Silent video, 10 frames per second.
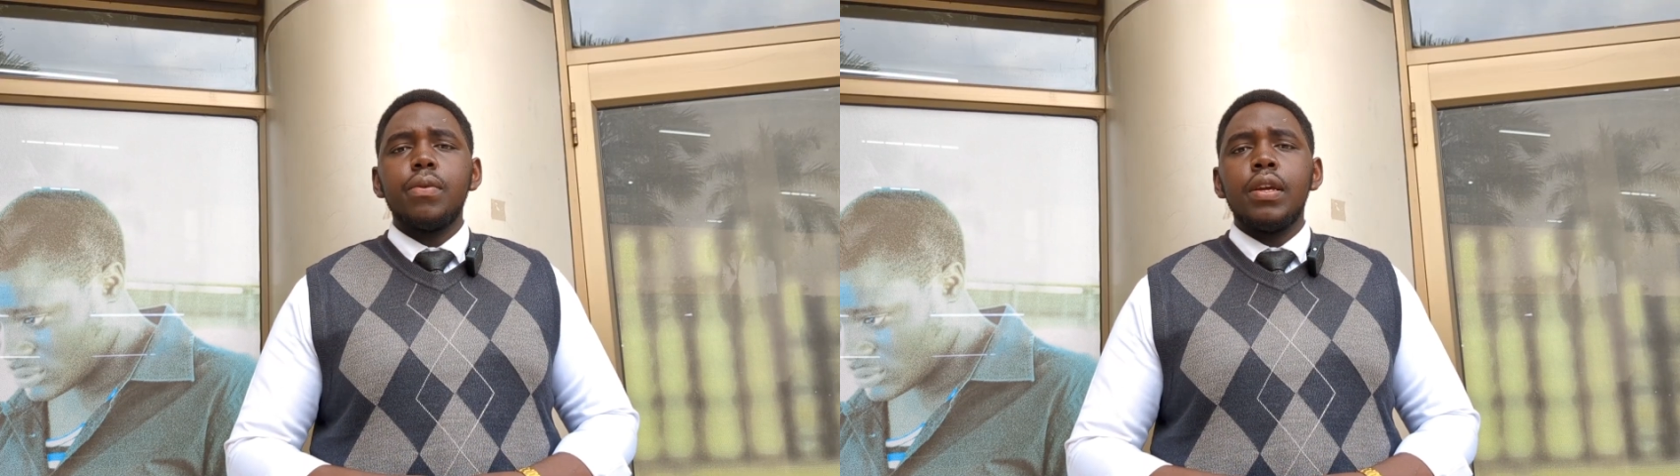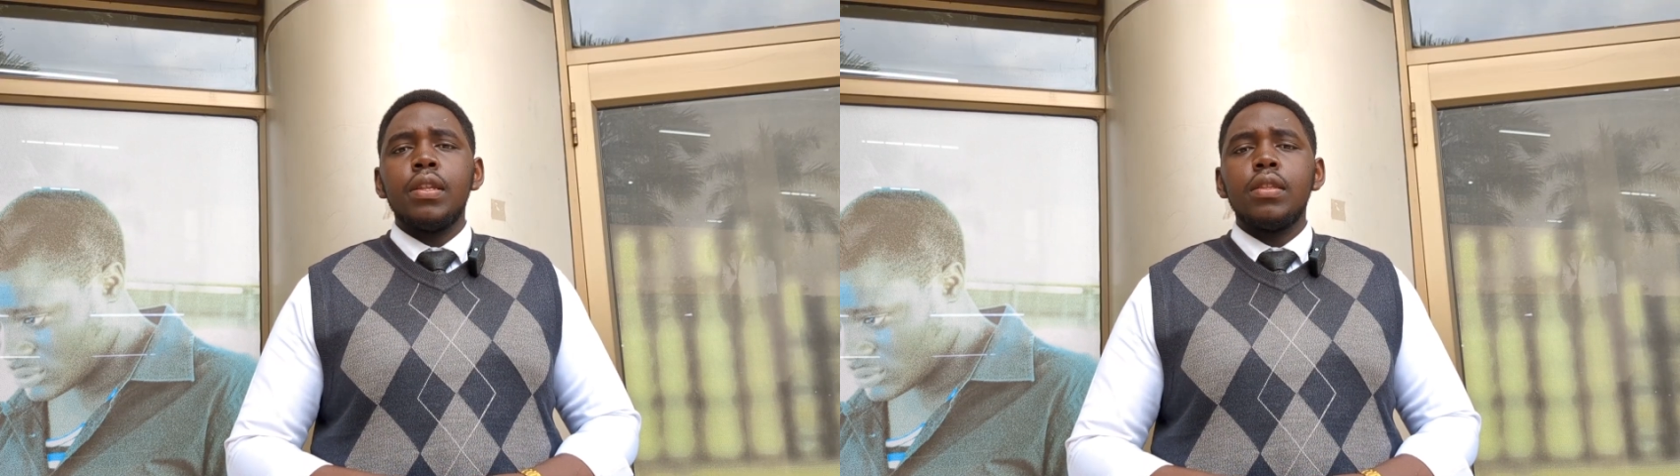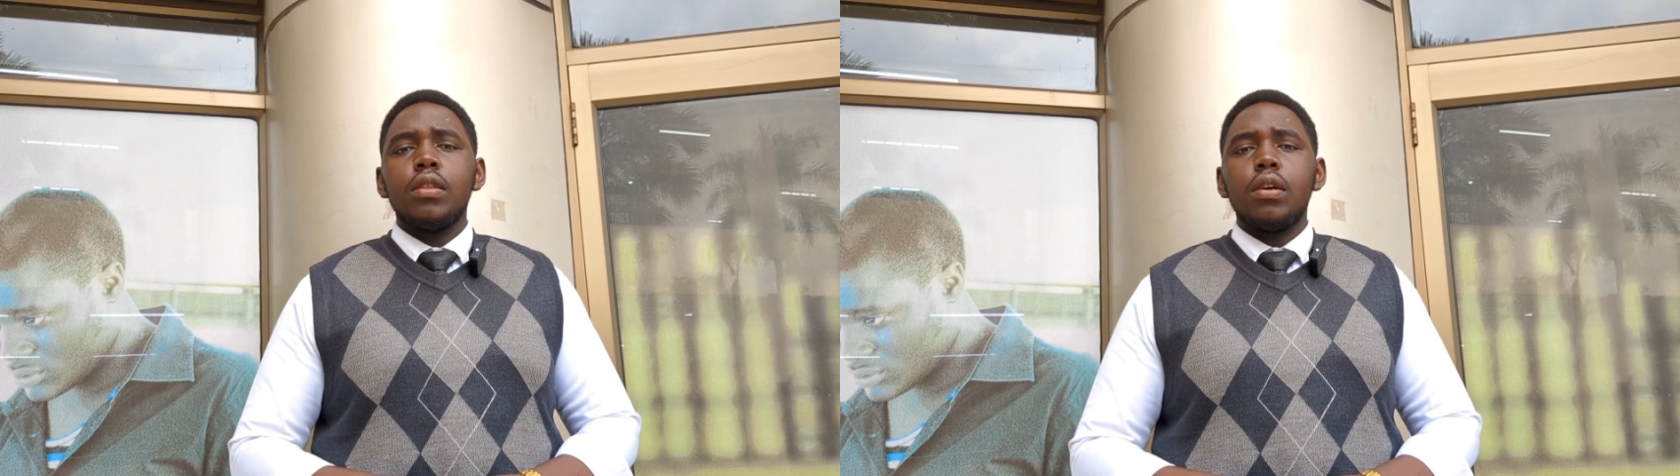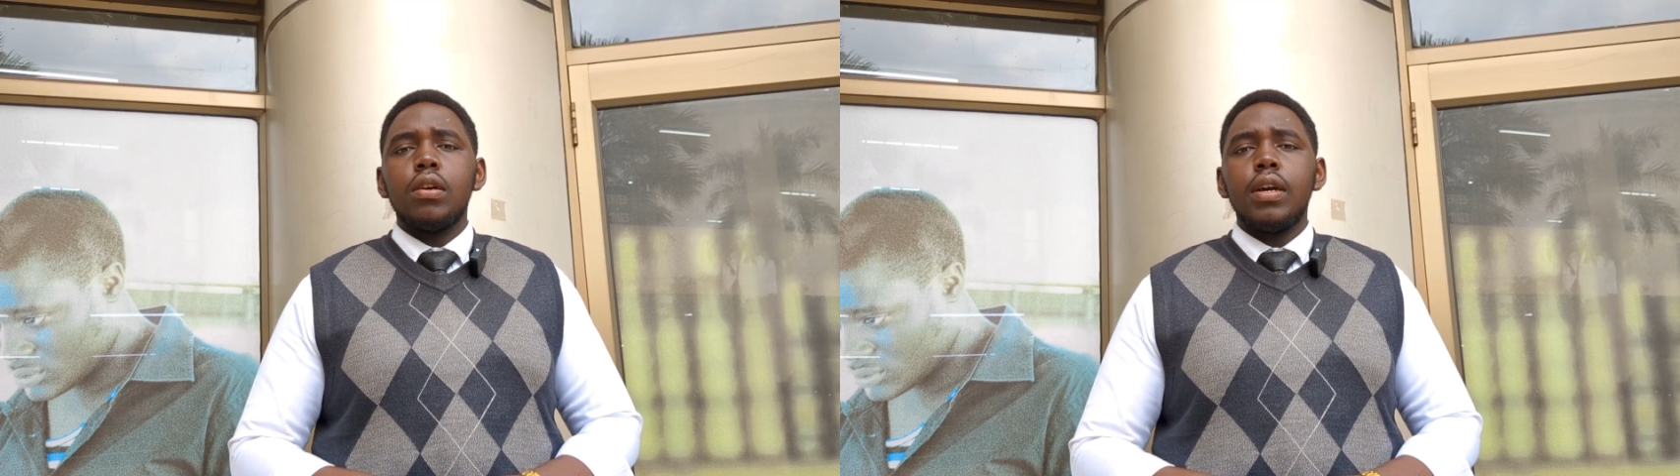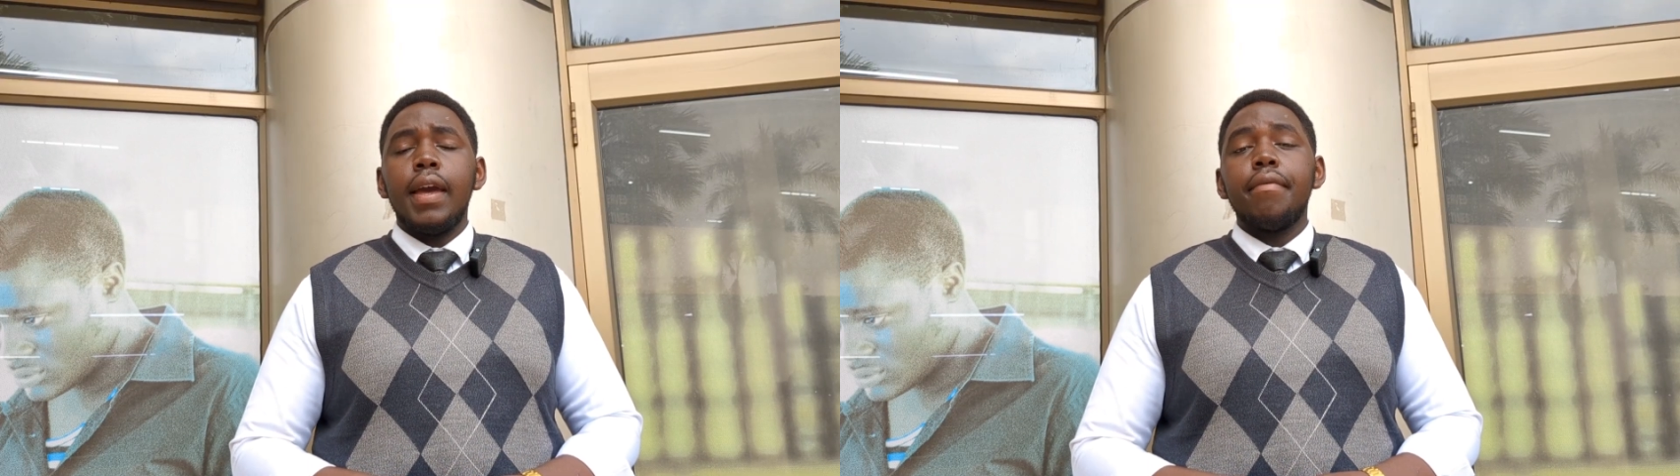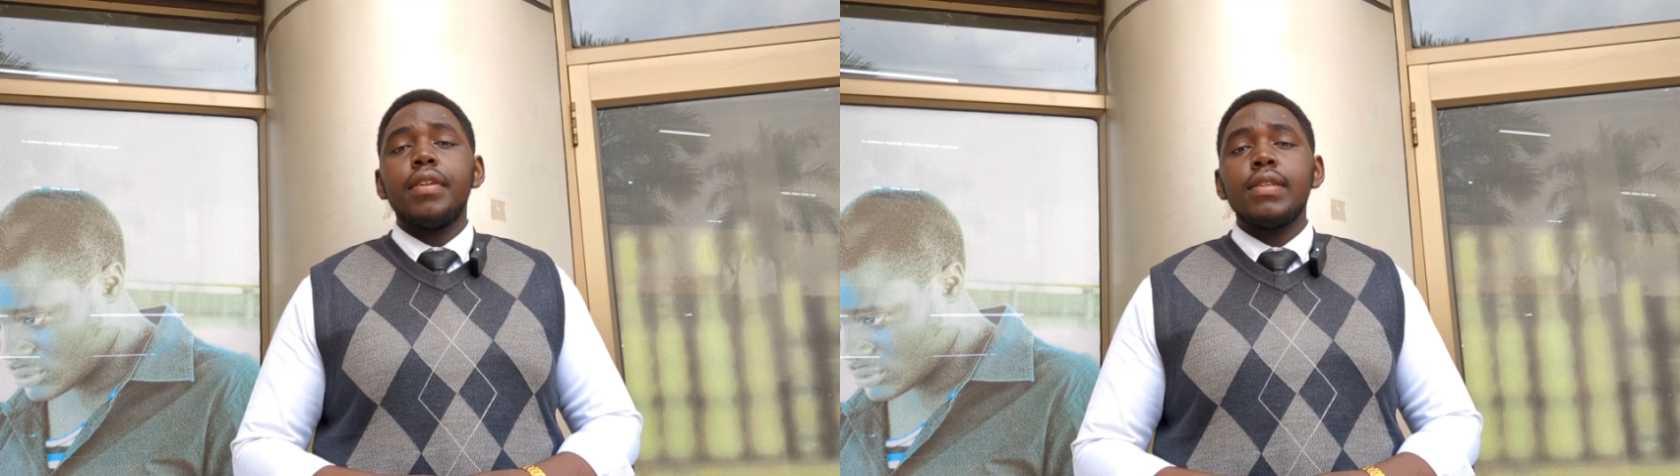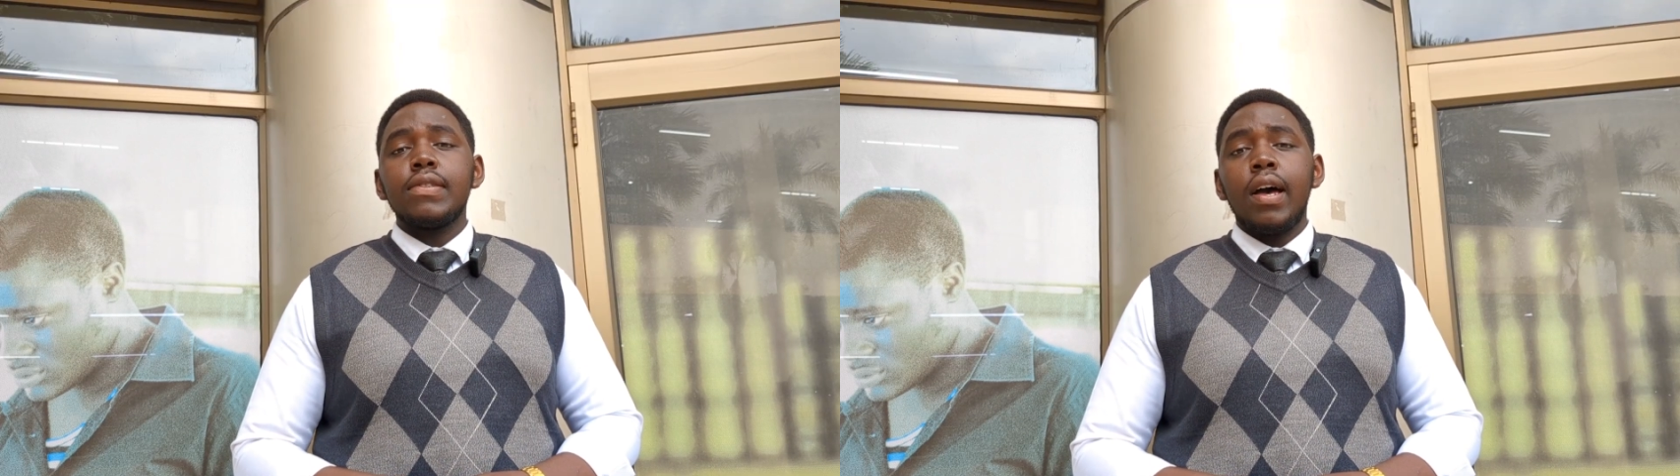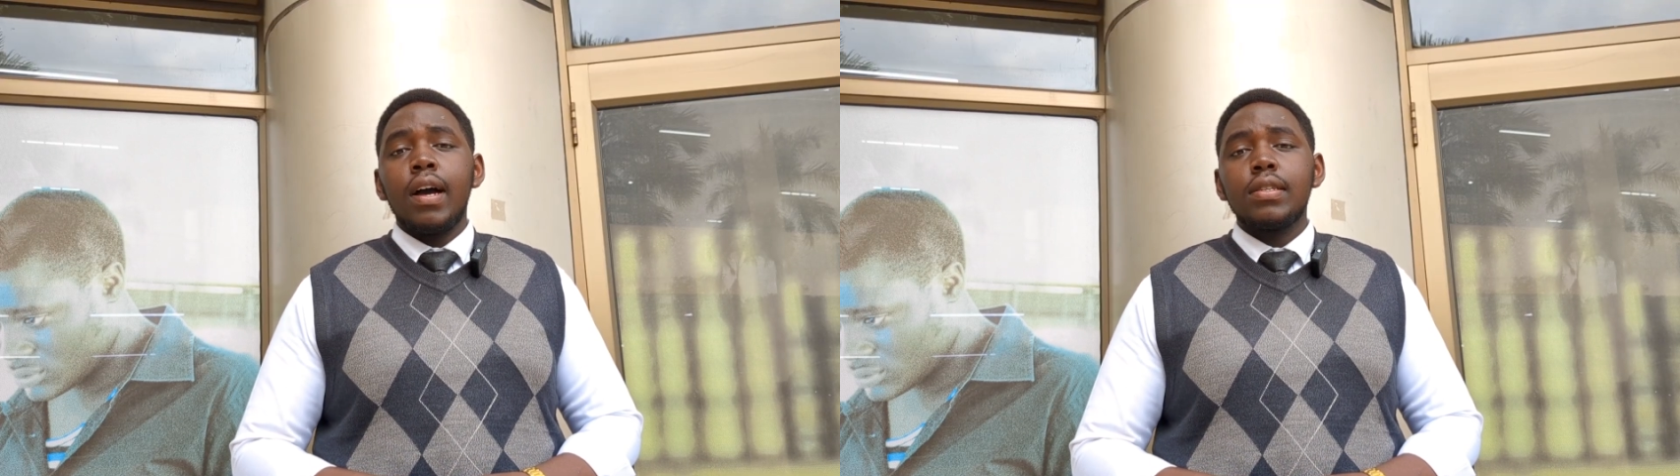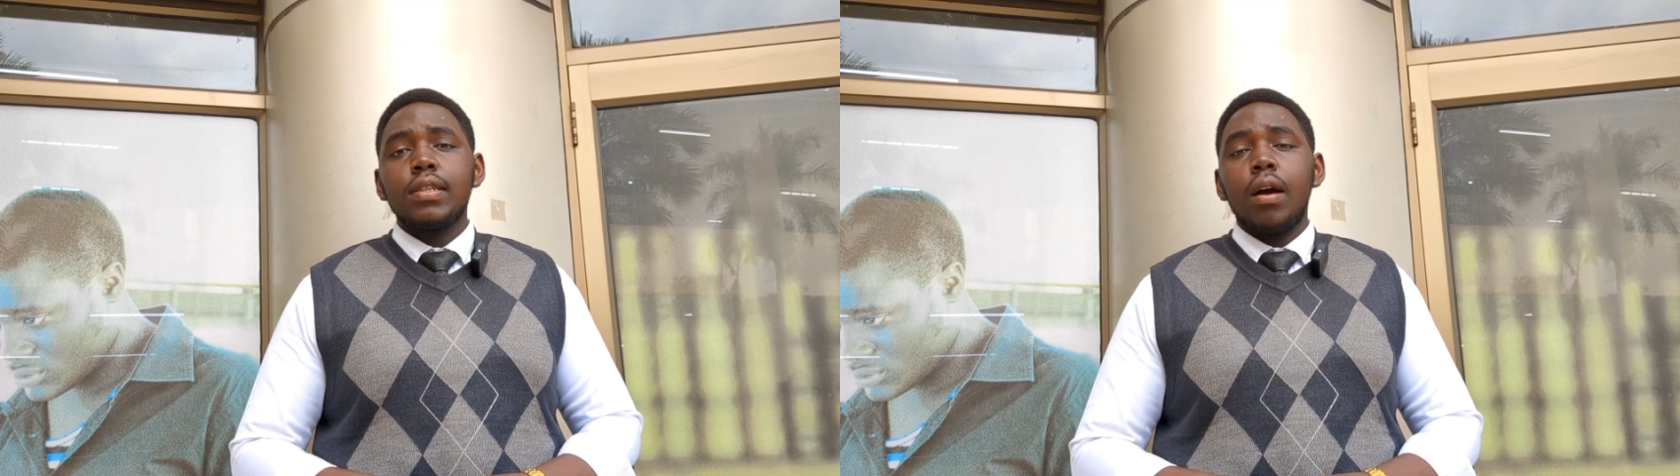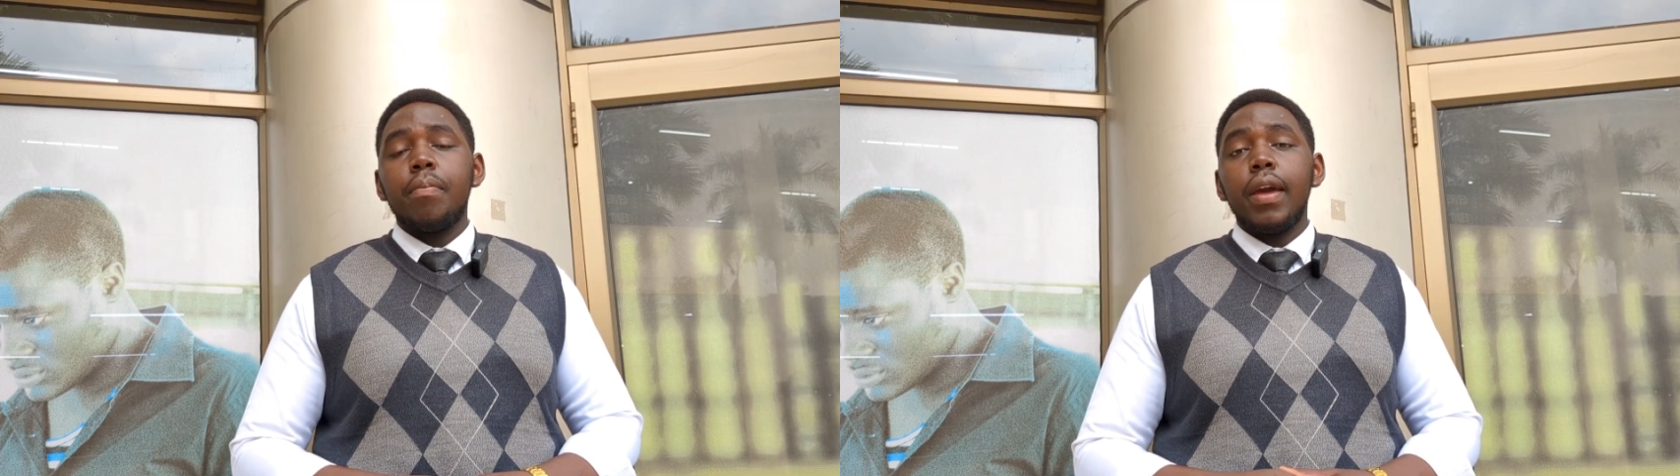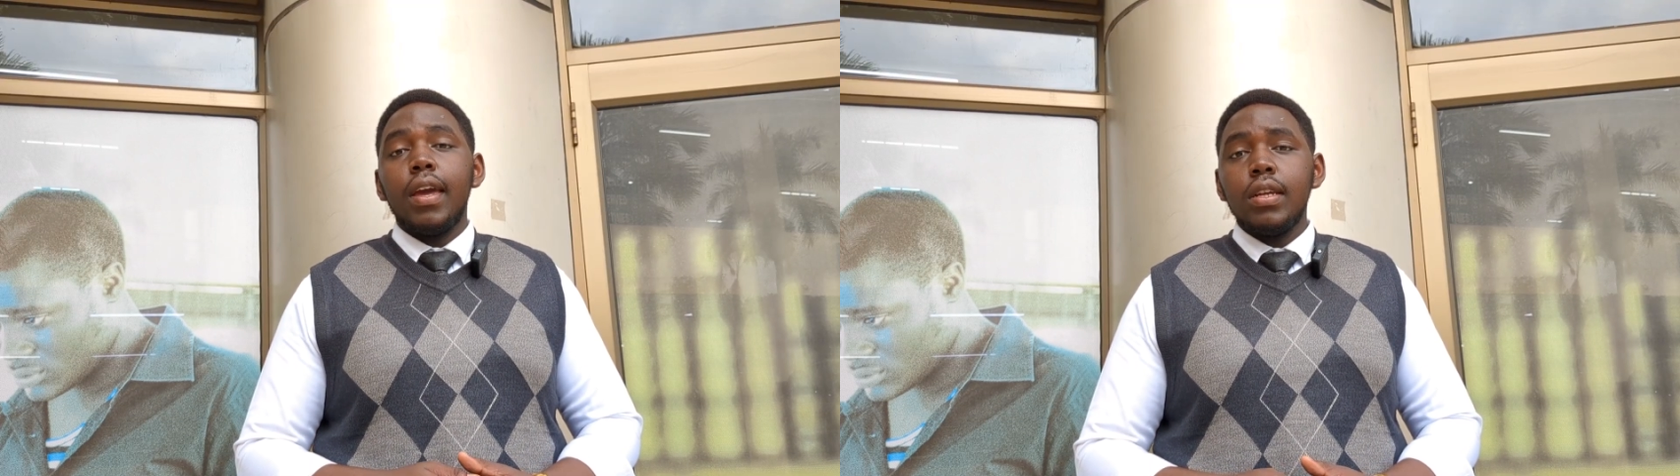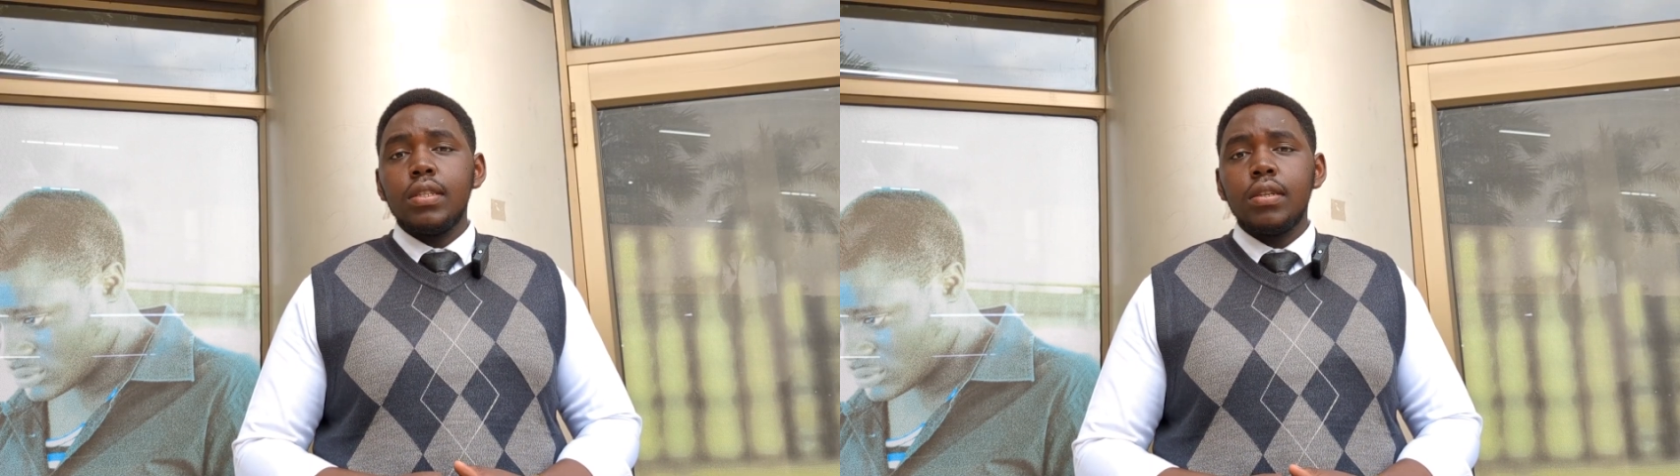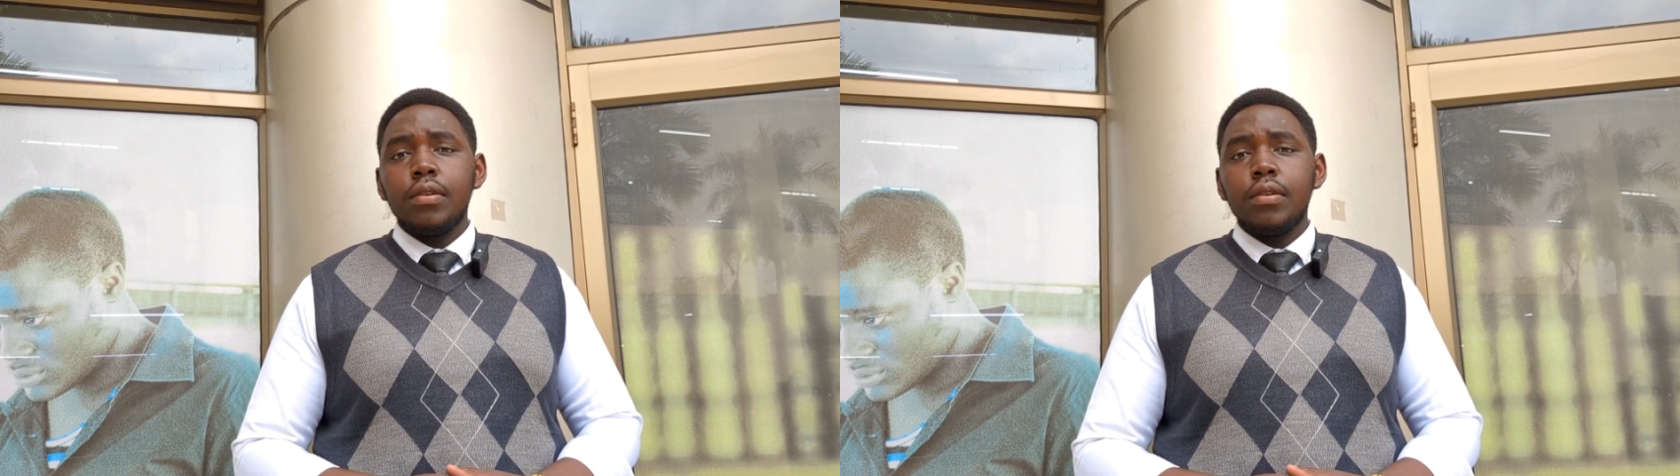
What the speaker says: in the Evidence Act, Cap 8,